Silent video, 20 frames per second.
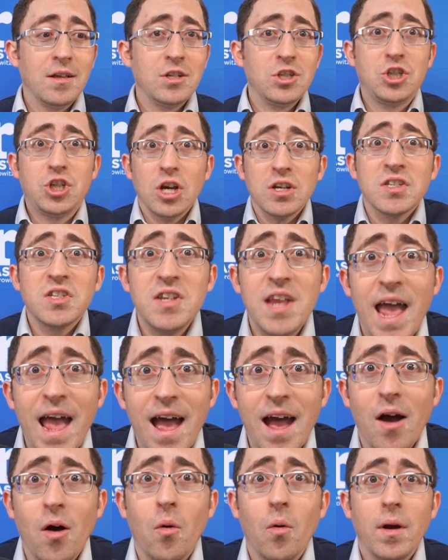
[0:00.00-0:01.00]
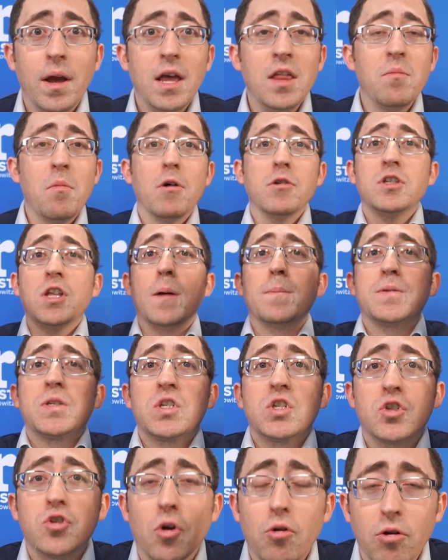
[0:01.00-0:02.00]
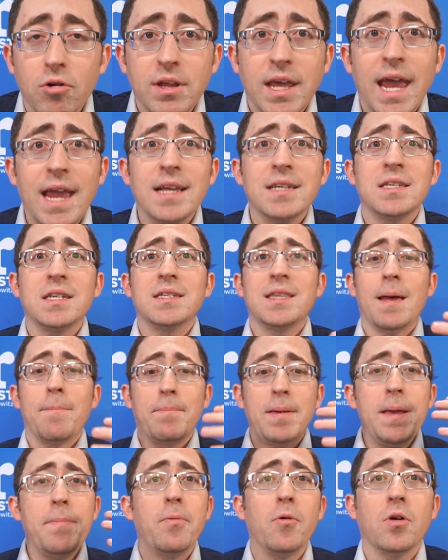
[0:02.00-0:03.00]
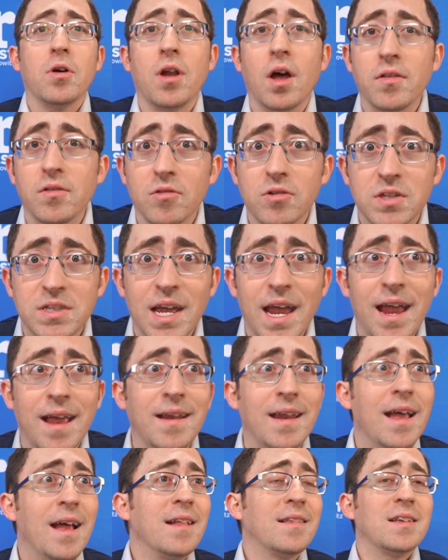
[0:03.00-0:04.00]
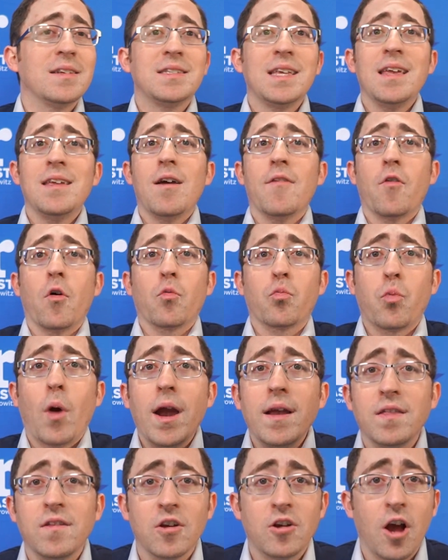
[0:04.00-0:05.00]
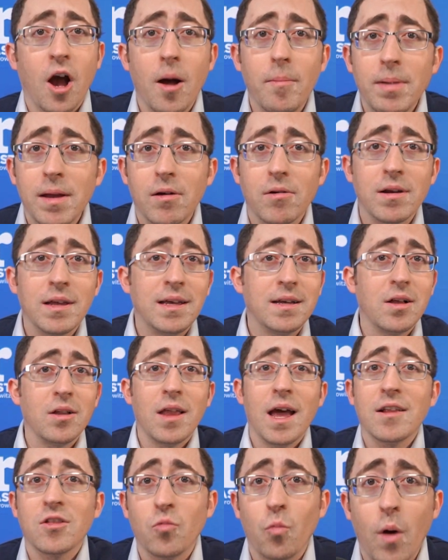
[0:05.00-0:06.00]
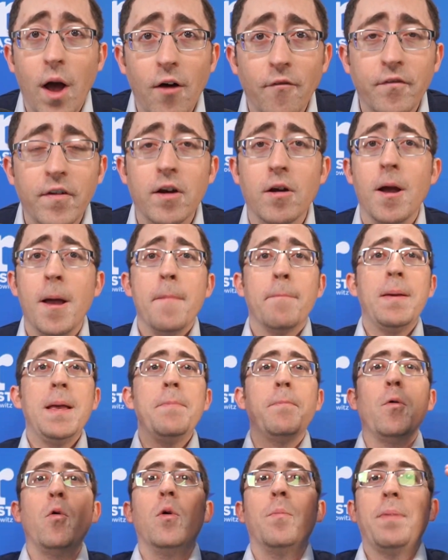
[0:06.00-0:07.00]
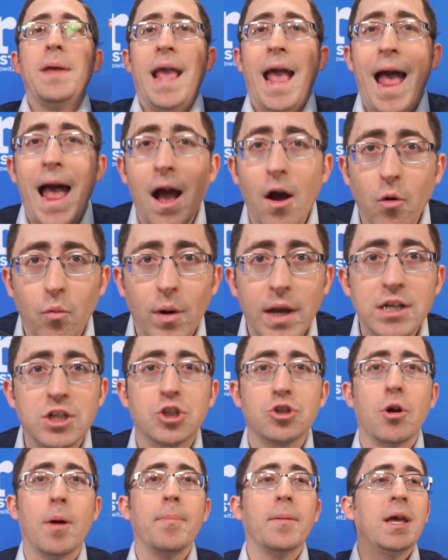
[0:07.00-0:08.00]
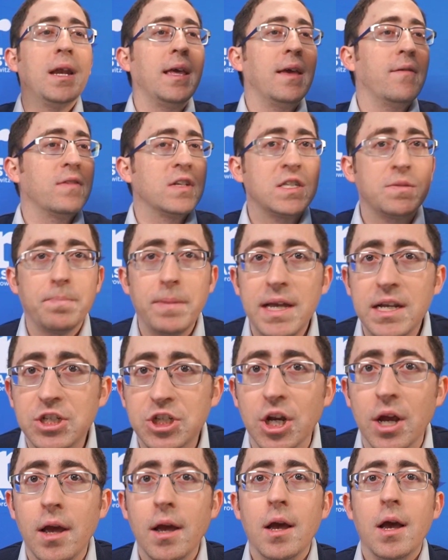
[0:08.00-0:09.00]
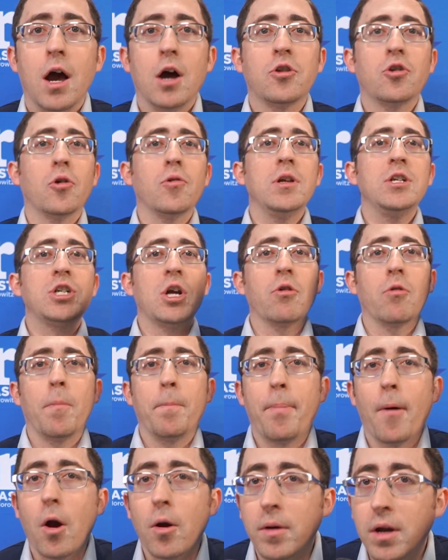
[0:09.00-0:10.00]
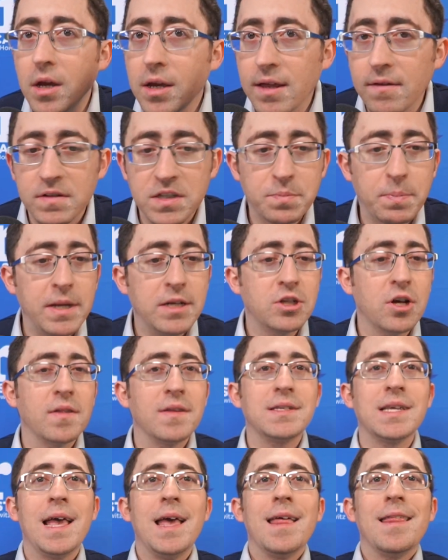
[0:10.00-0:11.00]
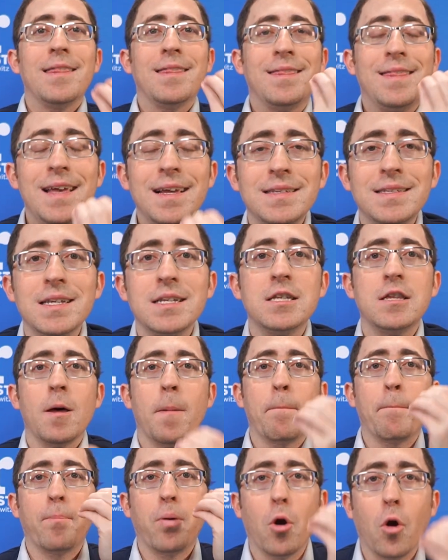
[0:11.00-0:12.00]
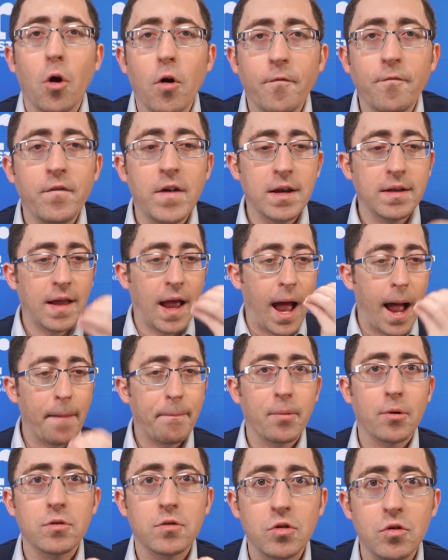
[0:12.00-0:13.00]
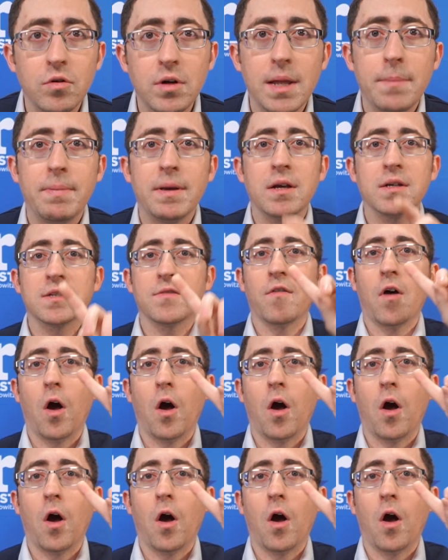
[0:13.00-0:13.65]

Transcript: just now, in the most absurd cases that people could understand, to say you have a right to come here and collect welfare, people would be outraged. Trump could give a speech. Attorney General Barr could give a speech on this. This is the perfect opportunity because of